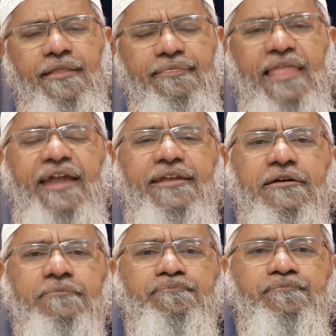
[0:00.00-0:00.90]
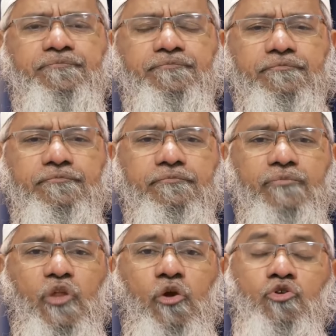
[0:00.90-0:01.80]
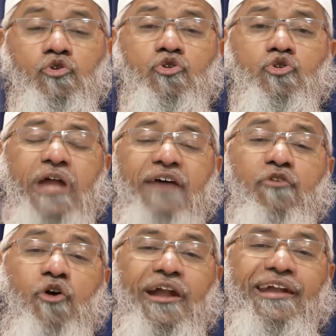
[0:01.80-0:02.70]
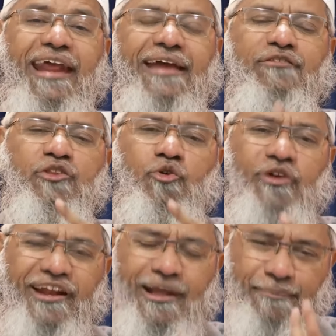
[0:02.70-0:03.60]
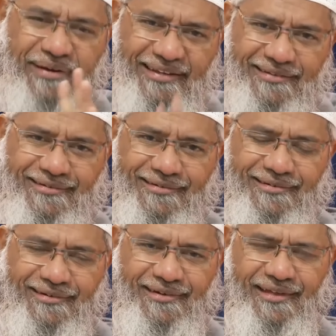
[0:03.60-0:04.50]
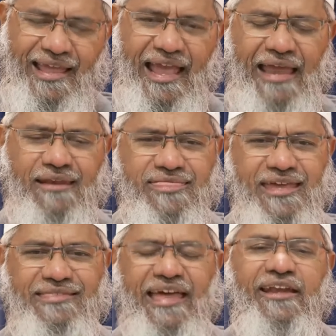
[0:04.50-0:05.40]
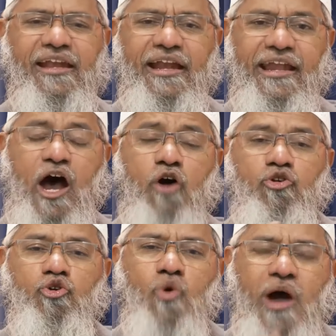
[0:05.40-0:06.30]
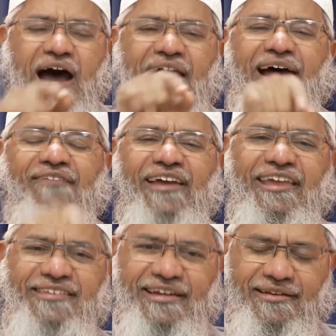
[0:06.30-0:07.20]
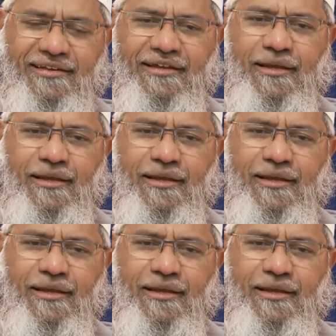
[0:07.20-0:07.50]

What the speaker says: That you should have a contract with the courier company and say that now you are our agent.